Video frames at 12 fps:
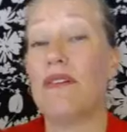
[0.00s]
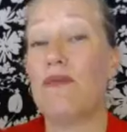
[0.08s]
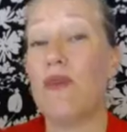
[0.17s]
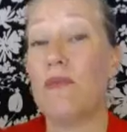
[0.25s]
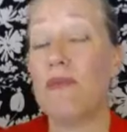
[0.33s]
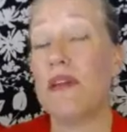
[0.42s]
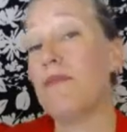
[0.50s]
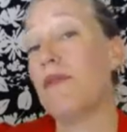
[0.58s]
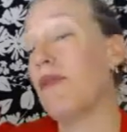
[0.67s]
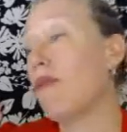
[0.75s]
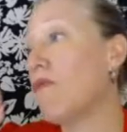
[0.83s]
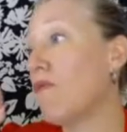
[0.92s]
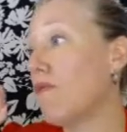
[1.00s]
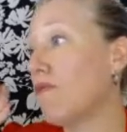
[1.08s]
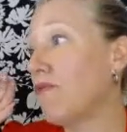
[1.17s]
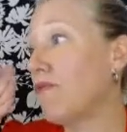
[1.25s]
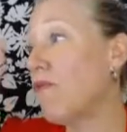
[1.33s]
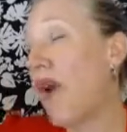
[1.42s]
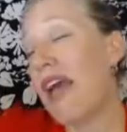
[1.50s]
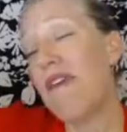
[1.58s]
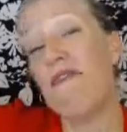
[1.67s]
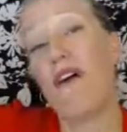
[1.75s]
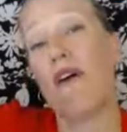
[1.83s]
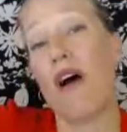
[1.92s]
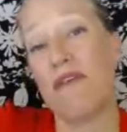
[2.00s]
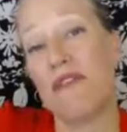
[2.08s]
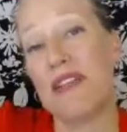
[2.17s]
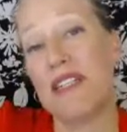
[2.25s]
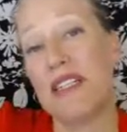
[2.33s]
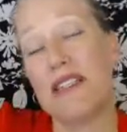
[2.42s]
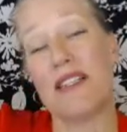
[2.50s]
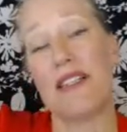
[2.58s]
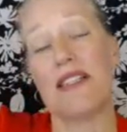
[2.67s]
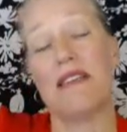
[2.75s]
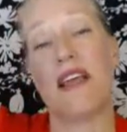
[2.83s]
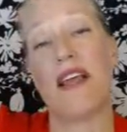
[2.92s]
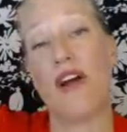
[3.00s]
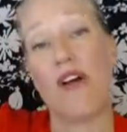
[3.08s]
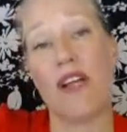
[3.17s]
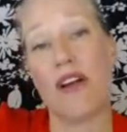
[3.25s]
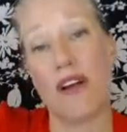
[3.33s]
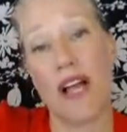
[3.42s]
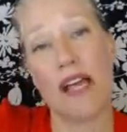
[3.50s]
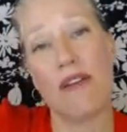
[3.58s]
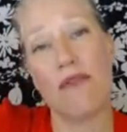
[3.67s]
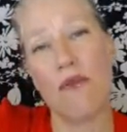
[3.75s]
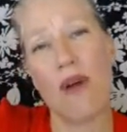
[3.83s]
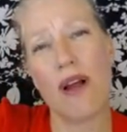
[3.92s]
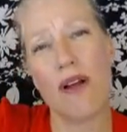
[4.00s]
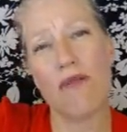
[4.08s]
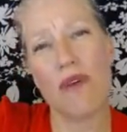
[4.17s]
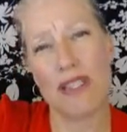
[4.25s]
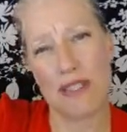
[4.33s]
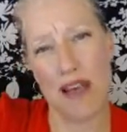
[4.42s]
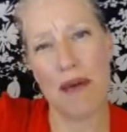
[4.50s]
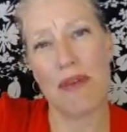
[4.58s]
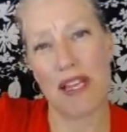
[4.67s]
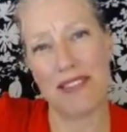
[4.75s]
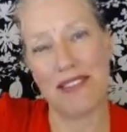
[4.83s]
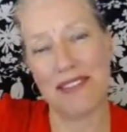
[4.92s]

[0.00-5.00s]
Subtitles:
when people are way far off in the distance, they already are kind of aware of what's coming,